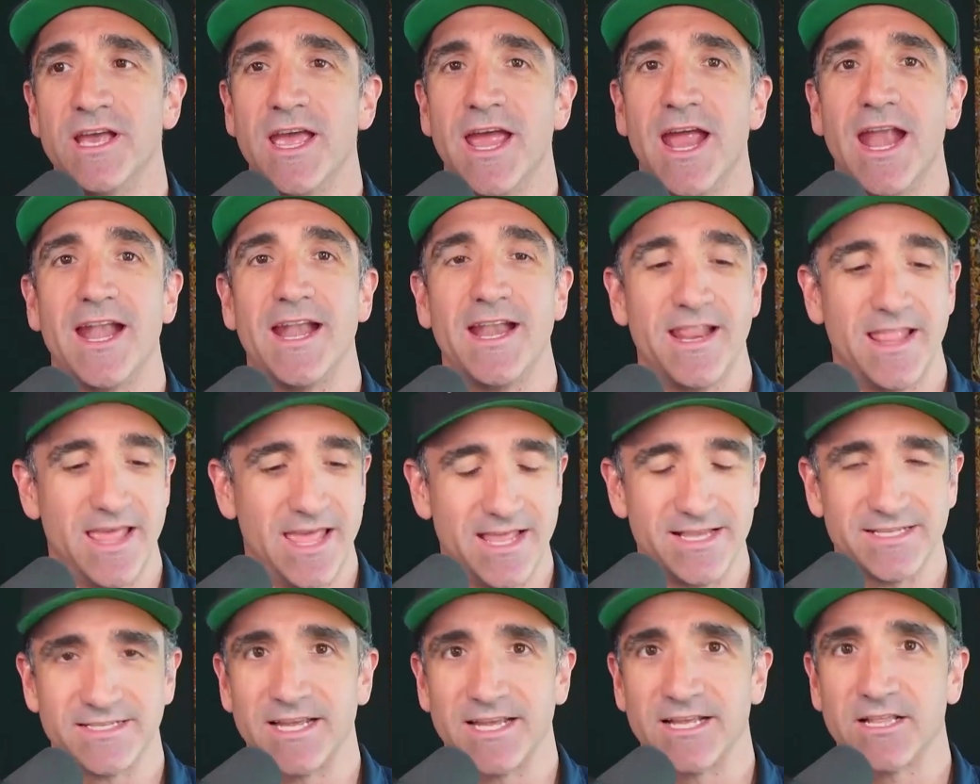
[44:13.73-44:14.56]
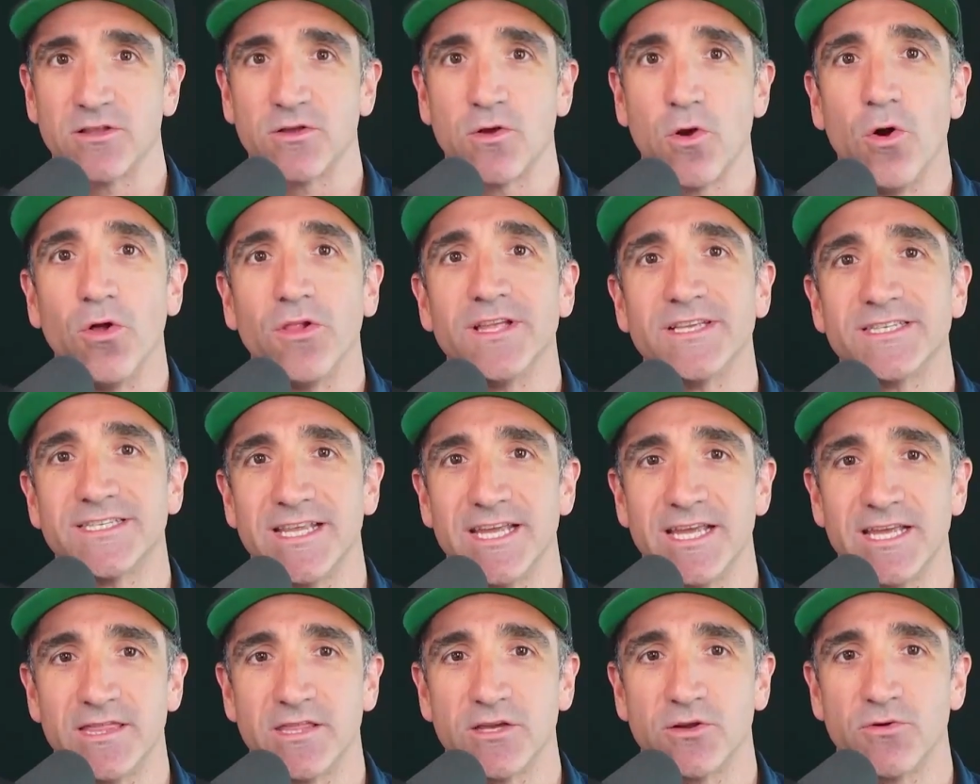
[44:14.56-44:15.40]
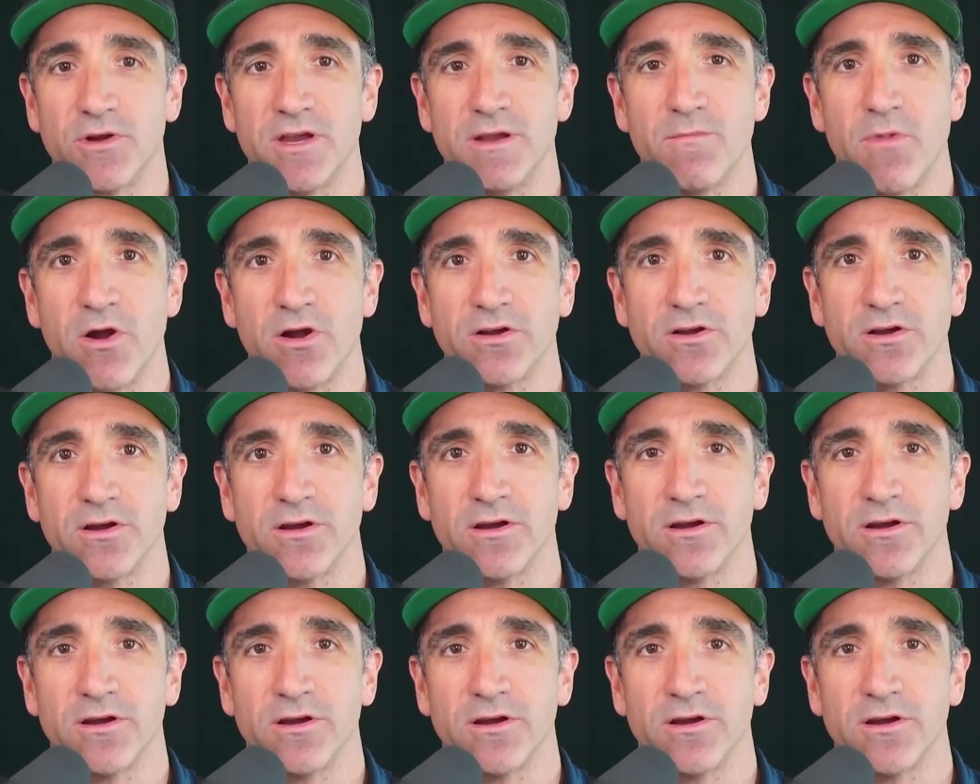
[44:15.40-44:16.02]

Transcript: And his like goal is to hit the green marker,